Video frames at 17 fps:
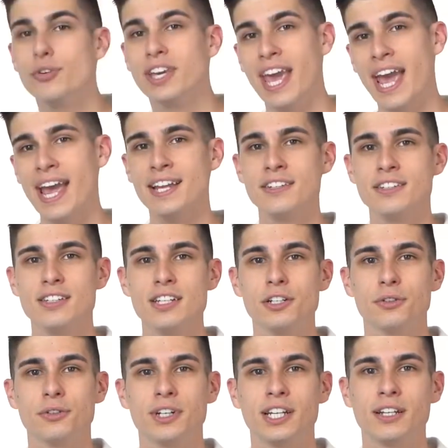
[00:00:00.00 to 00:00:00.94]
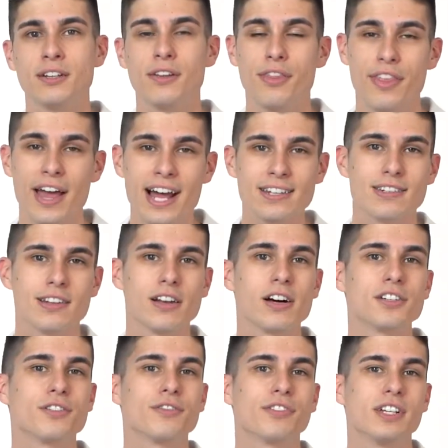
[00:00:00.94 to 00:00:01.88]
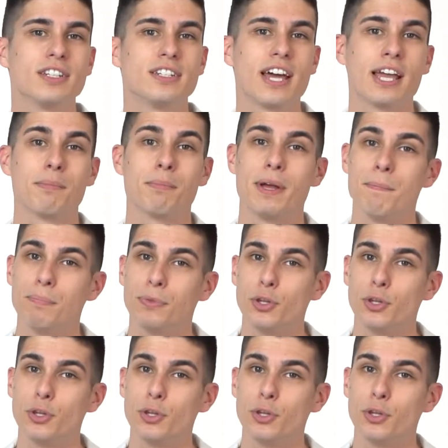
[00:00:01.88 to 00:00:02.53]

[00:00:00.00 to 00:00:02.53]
can see green, that's loss of containment.